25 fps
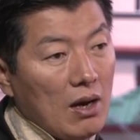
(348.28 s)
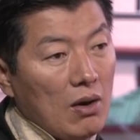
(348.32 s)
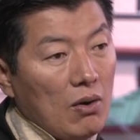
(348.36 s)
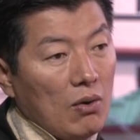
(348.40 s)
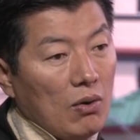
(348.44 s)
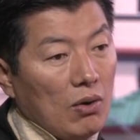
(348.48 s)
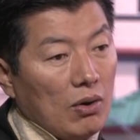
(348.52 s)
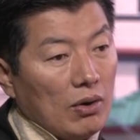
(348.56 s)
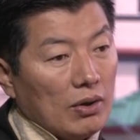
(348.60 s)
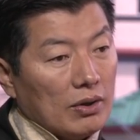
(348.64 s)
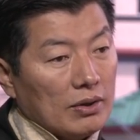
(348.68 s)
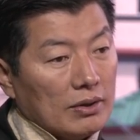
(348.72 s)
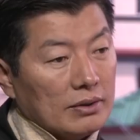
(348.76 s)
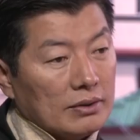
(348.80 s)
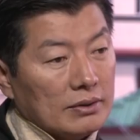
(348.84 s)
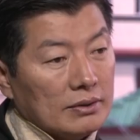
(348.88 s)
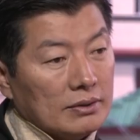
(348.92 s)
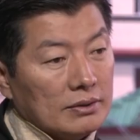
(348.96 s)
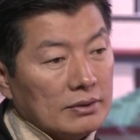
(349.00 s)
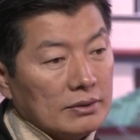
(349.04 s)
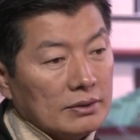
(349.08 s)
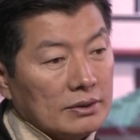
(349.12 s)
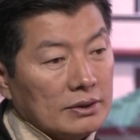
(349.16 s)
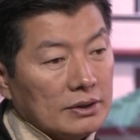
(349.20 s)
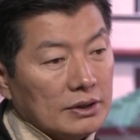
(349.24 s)

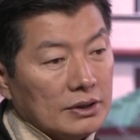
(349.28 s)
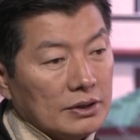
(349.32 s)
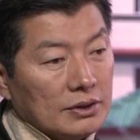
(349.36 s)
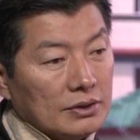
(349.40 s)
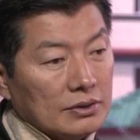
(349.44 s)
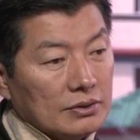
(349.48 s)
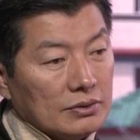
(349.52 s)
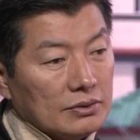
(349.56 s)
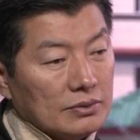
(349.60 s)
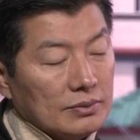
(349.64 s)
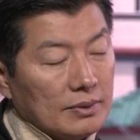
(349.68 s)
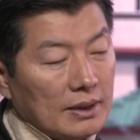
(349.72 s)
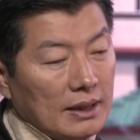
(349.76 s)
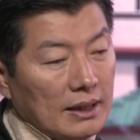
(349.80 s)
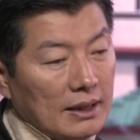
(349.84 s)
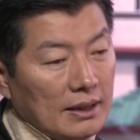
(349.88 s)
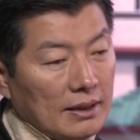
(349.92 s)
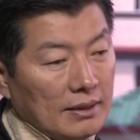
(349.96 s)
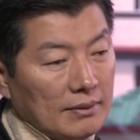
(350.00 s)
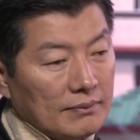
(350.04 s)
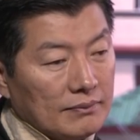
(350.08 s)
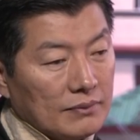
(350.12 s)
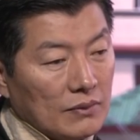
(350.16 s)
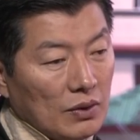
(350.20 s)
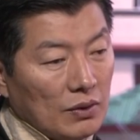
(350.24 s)
on, you know,
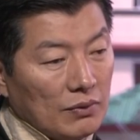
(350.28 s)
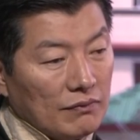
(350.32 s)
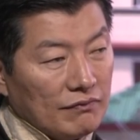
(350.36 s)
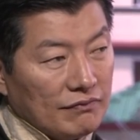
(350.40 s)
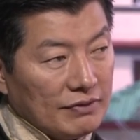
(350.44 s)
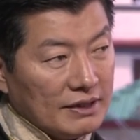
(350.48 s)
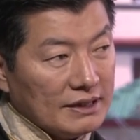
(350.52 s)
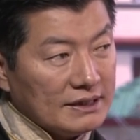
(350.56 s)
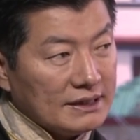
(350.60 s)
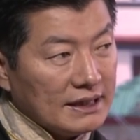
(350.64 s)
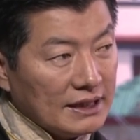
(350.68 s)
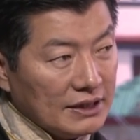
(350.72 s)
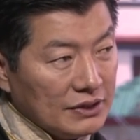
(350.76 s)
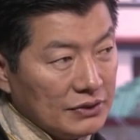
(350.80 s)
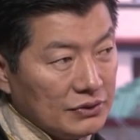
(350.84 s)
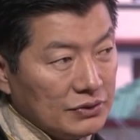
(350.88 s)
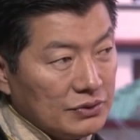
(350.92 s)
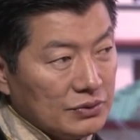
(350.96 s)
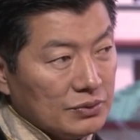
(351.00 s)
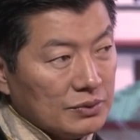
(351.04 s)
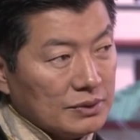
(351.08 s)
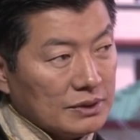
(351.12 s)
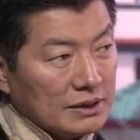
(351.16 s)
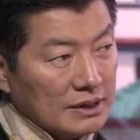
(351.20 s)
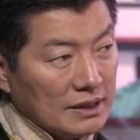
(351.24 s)
on visa
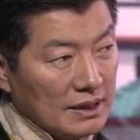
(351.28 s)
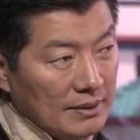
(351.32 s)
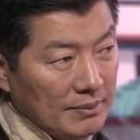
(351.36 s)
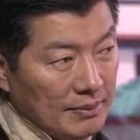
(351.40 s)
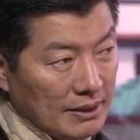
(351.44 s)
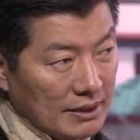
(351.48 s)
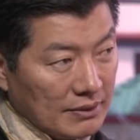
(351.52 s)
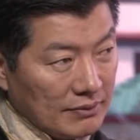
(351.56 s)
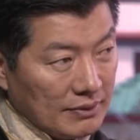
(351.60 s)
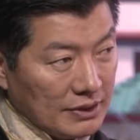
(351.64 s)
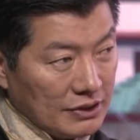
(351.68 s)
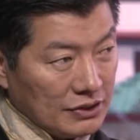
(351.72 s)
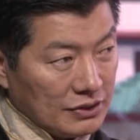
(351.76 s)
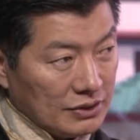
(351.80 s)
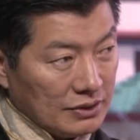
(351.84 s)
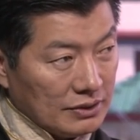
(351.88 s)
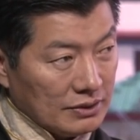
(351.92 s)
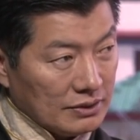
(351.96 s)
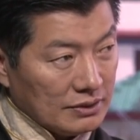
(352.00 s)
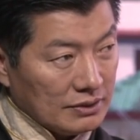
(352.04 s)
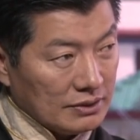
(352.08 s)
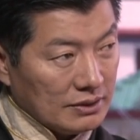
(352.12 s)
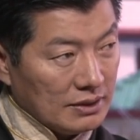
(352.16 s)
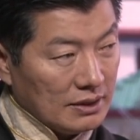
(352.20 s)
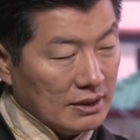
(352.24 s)
issues and
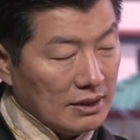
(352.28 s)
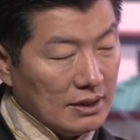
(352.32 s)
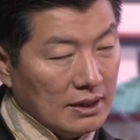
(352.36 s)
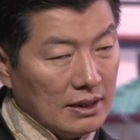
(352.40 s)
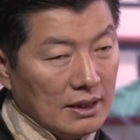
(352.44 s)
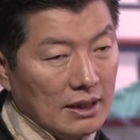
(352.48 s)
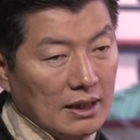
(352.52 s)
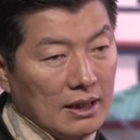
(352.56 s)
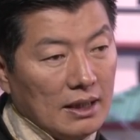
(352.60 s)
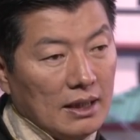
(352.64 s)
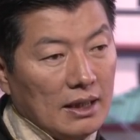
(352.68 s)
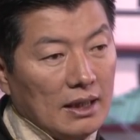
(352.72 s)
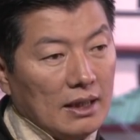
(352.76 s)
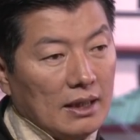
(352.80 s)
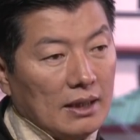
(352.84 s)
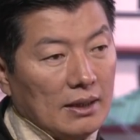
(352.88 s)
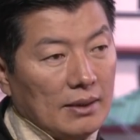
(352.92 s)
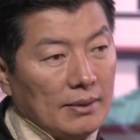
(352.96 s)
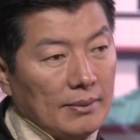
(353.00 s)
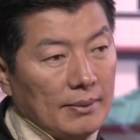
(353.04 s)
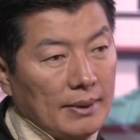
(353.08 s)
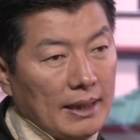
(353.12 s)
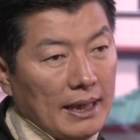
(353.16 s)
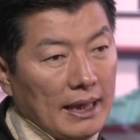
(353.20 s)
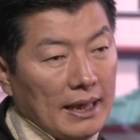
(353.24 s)
immigration,
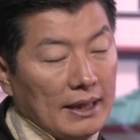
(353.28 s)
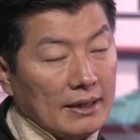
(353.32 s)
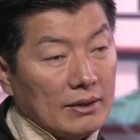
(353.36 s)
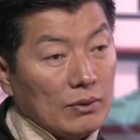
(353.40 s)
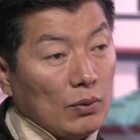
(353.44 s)
and